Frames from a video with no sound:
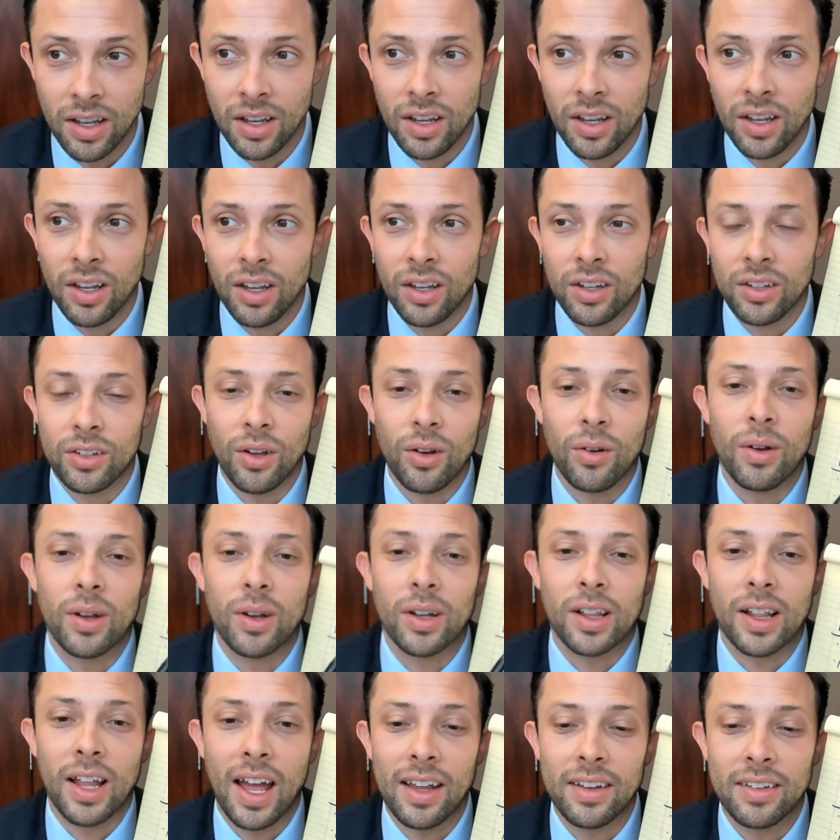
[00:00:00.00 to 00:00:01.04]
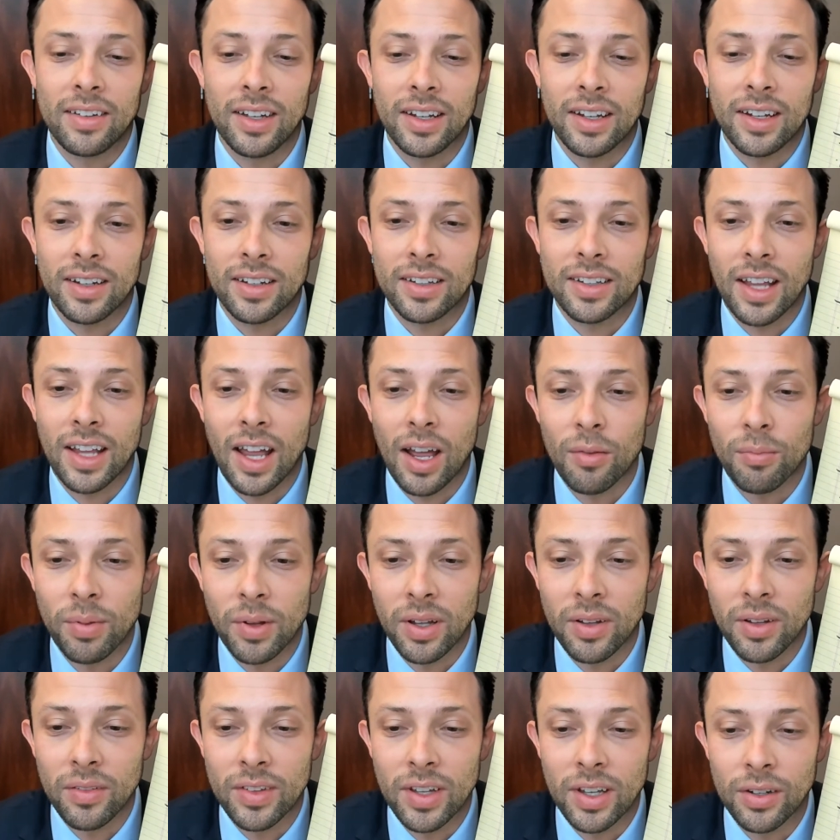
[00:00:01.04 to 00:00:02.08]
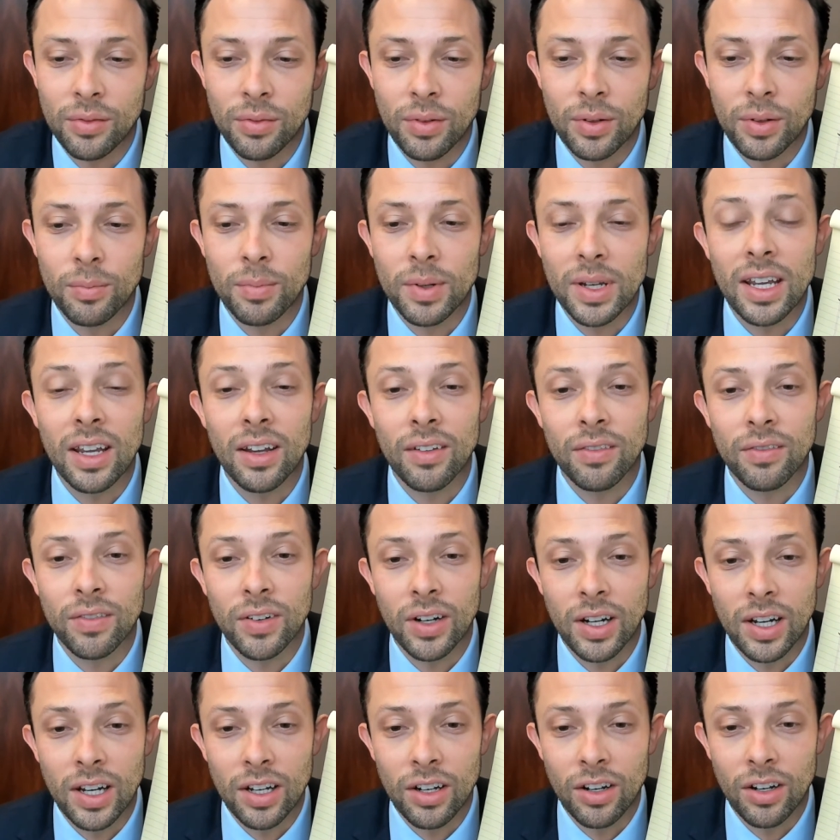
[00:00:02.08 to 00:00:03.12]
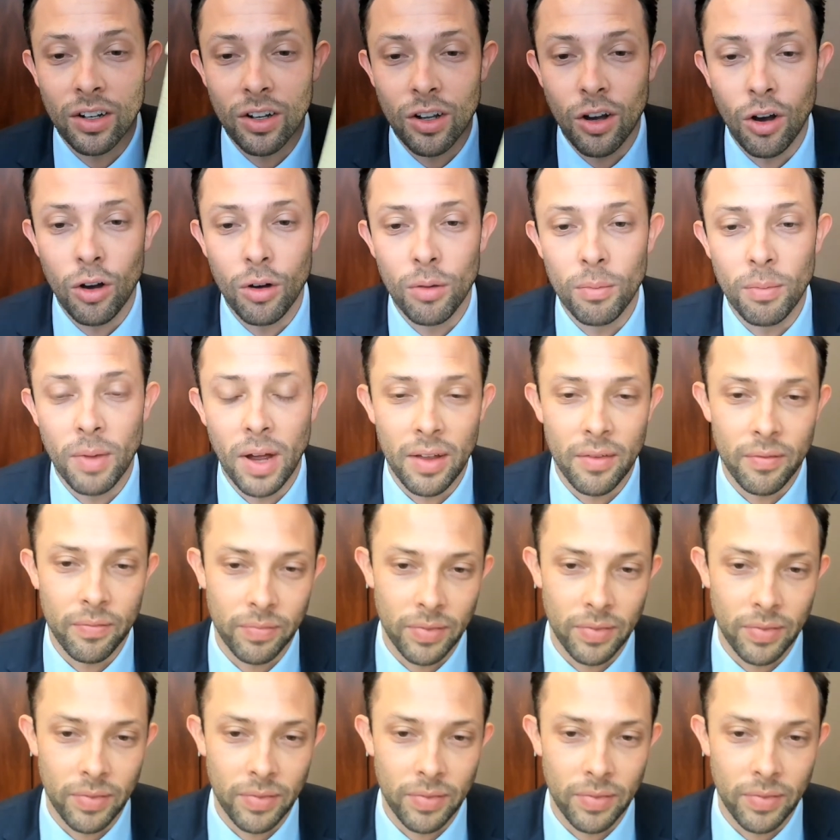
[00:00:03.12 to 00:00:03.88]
So a classic example of this would be if you're in a coma.